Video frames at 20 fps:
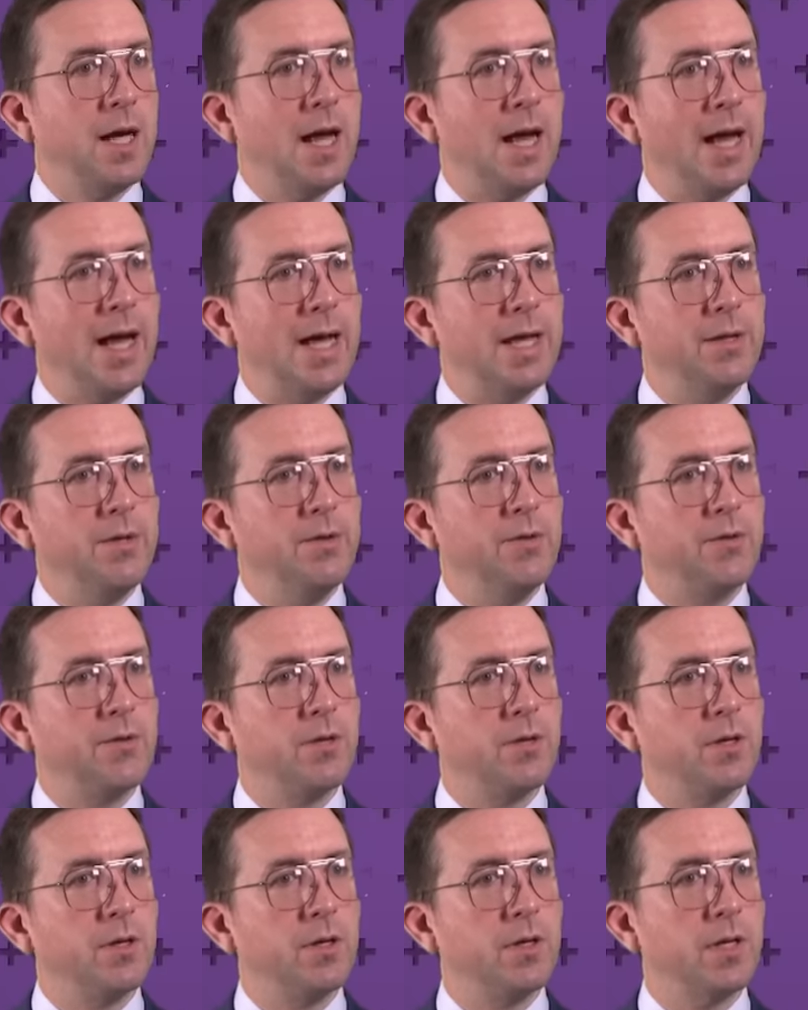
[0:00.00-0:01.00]

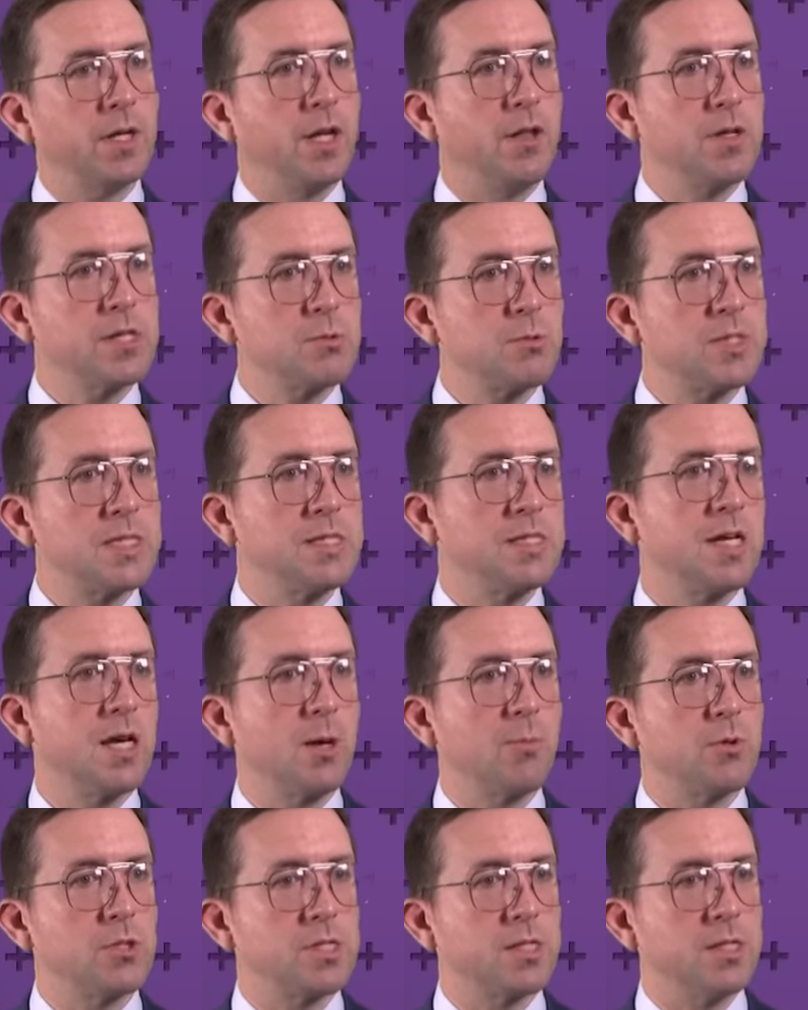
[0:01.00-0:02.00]
And, you know, this was
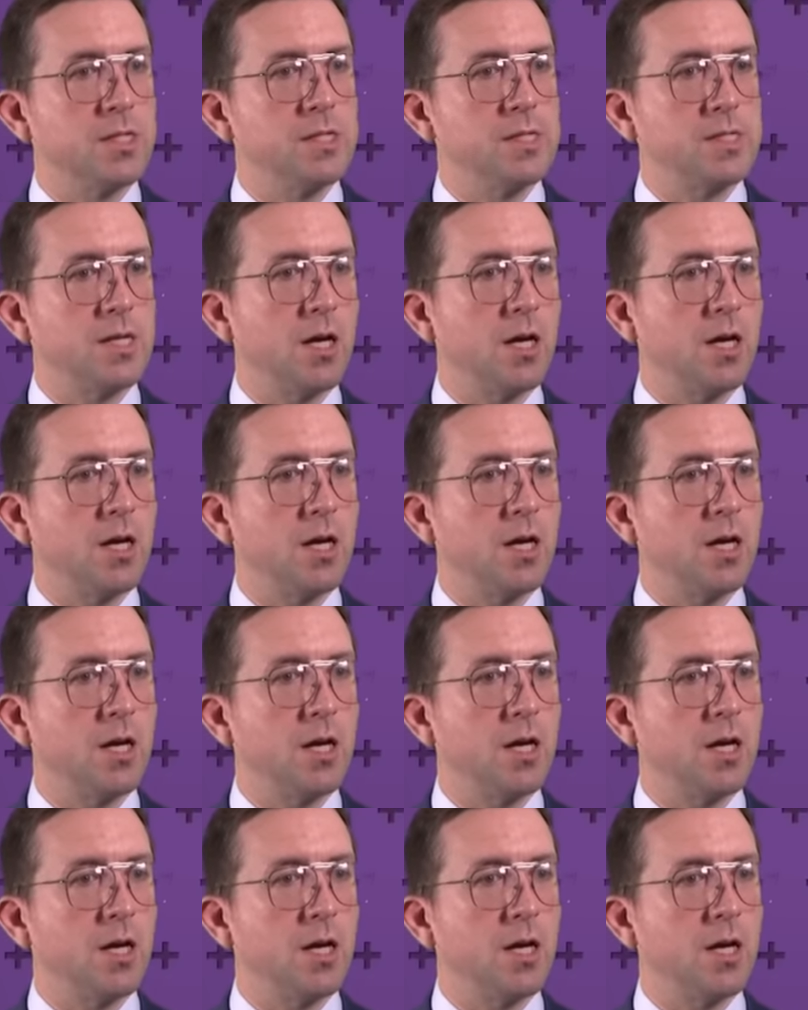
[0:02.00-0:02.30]
interpreted as,